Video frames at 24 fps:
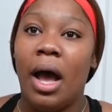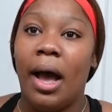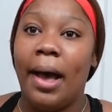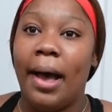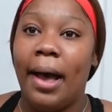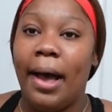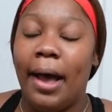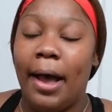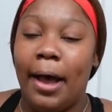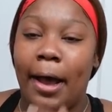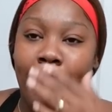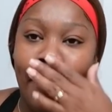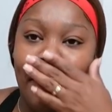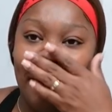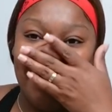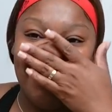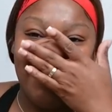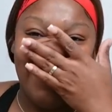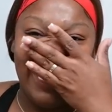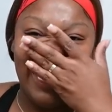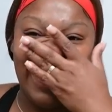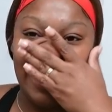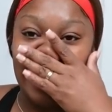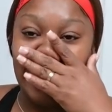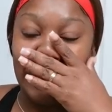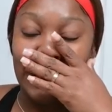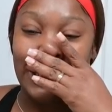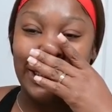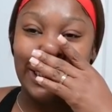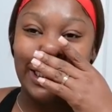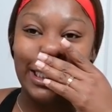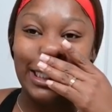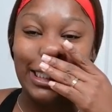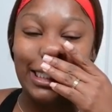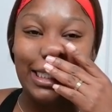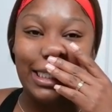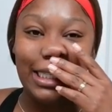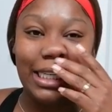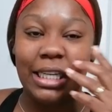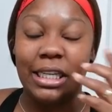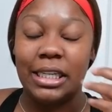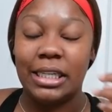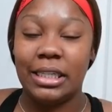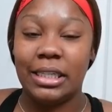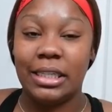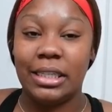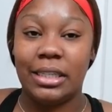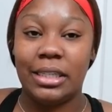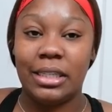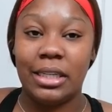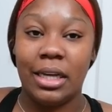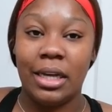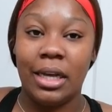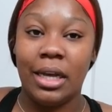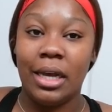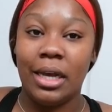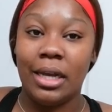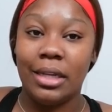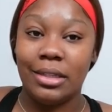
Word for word: um, this is